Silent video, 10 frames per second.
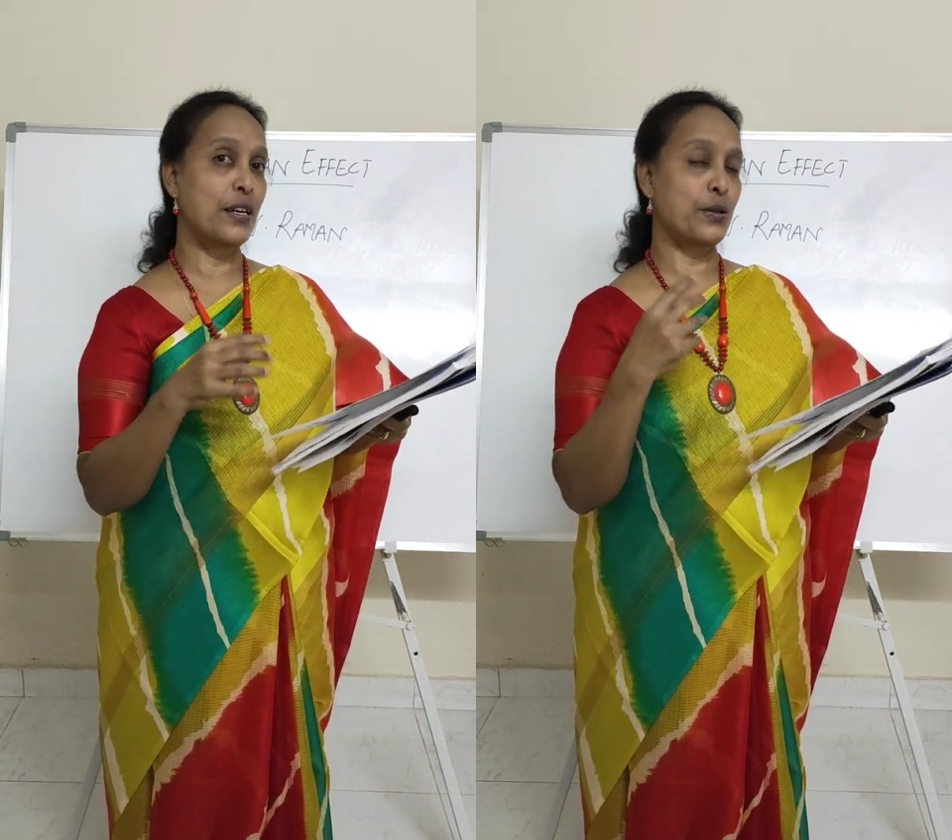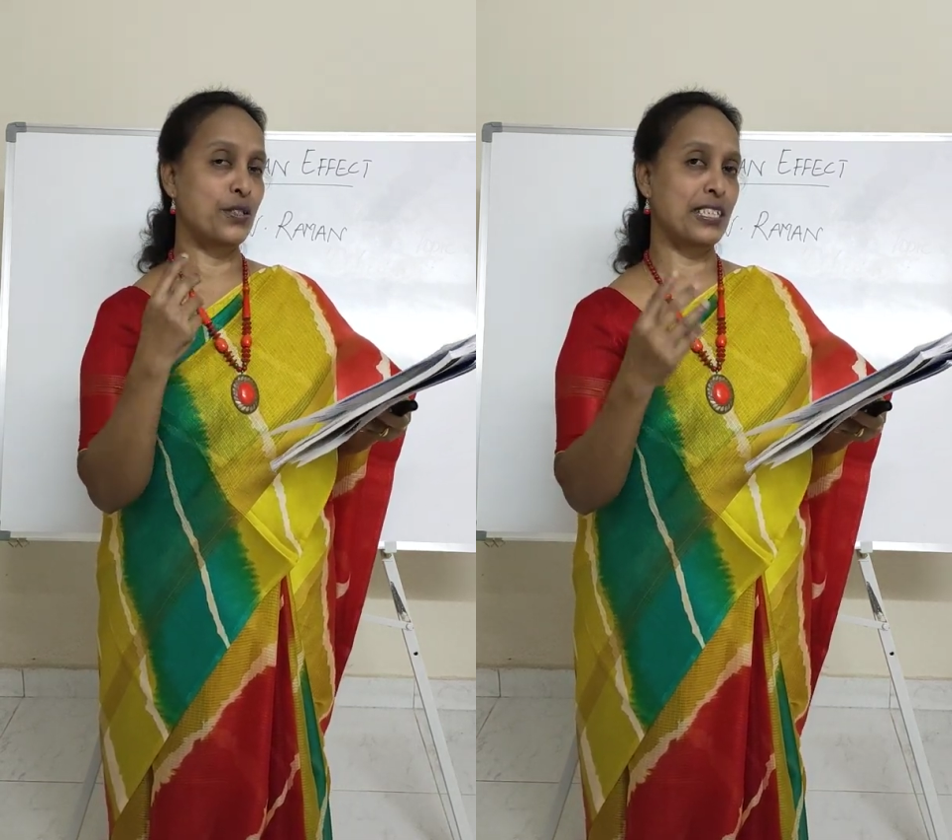
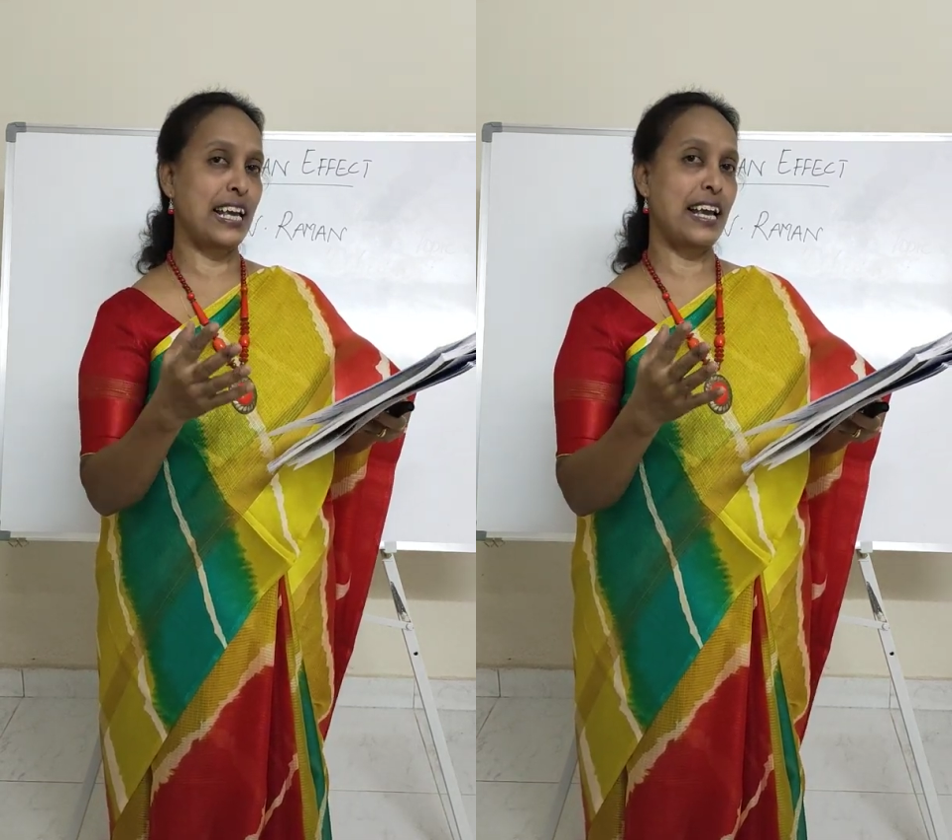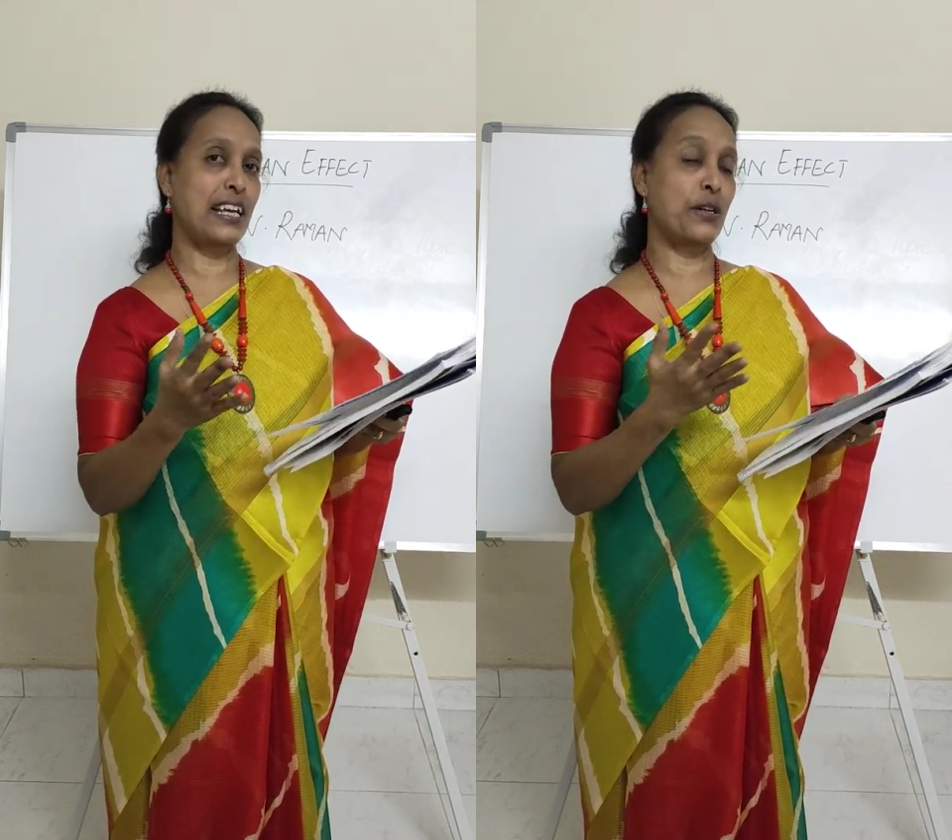
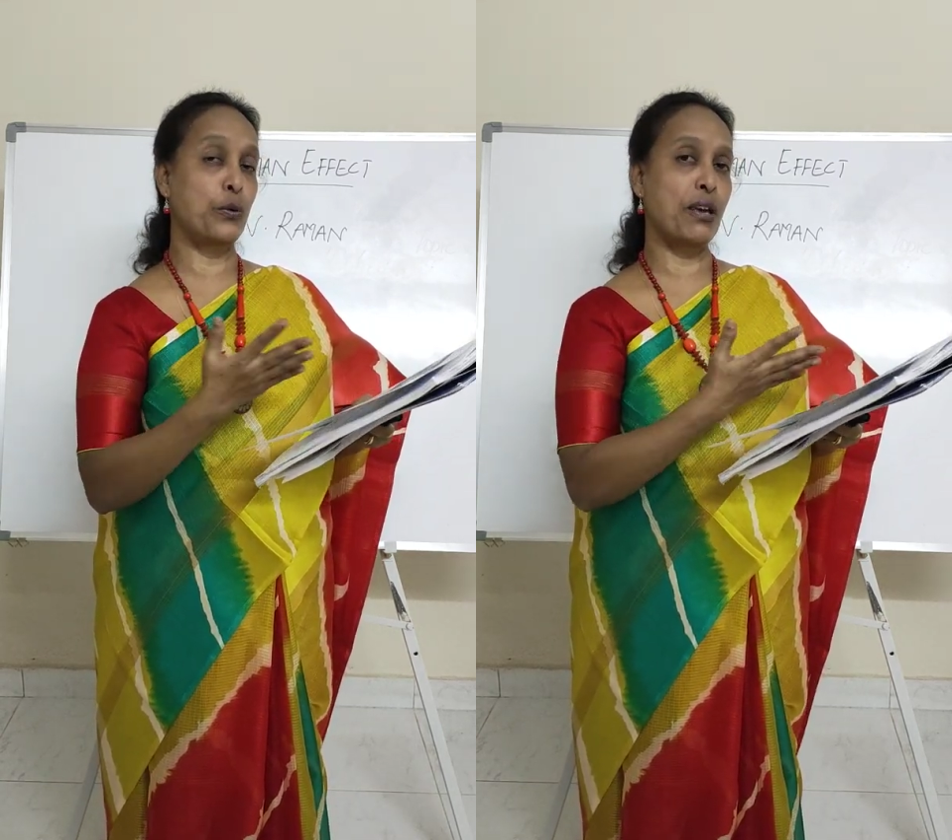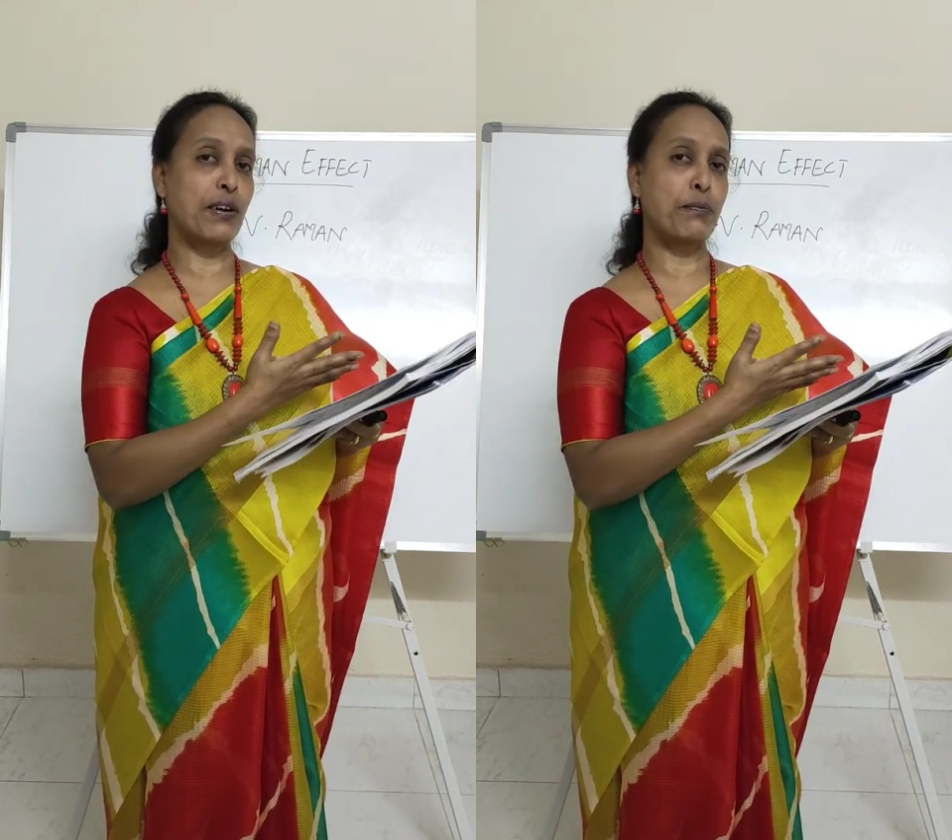
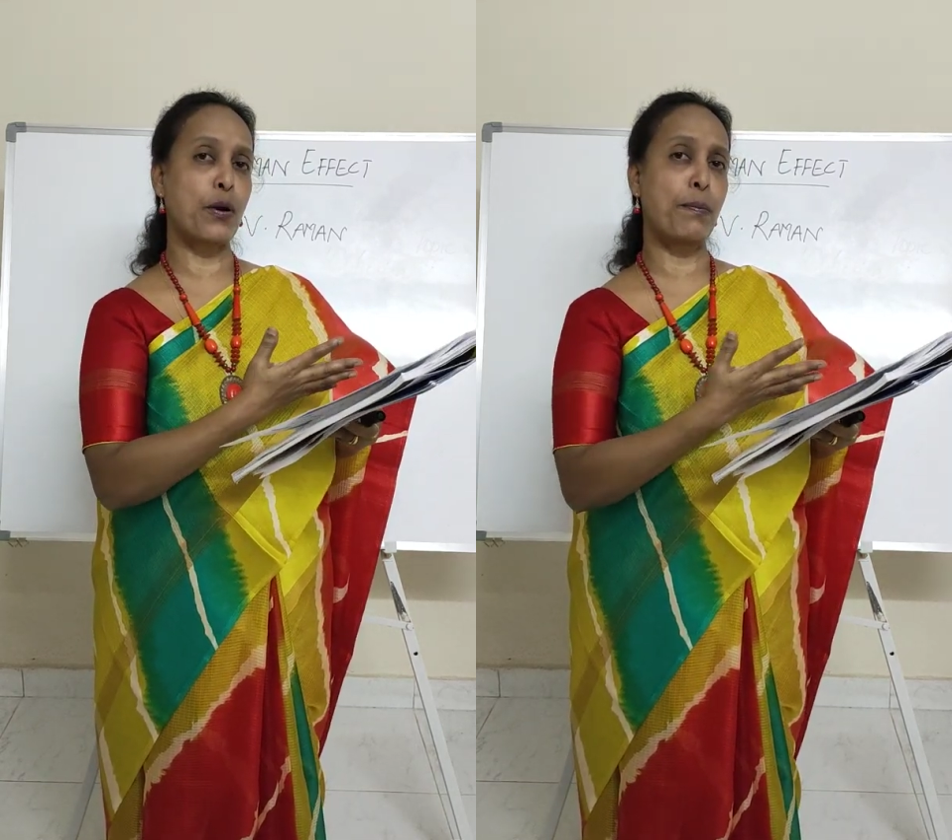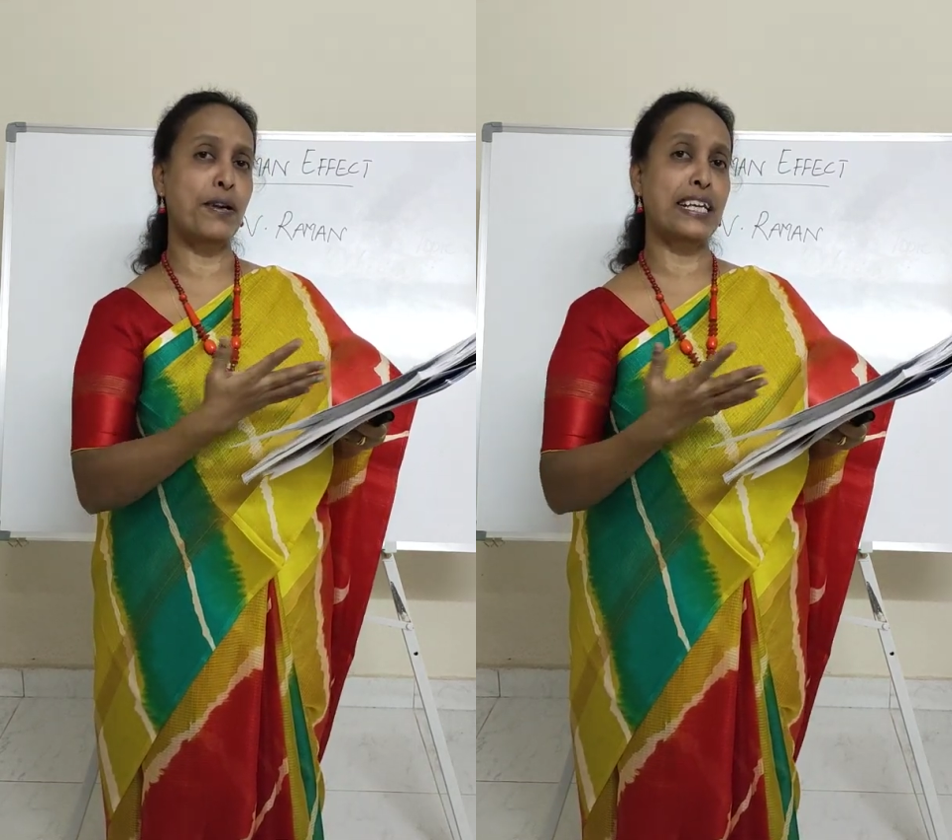to give a proper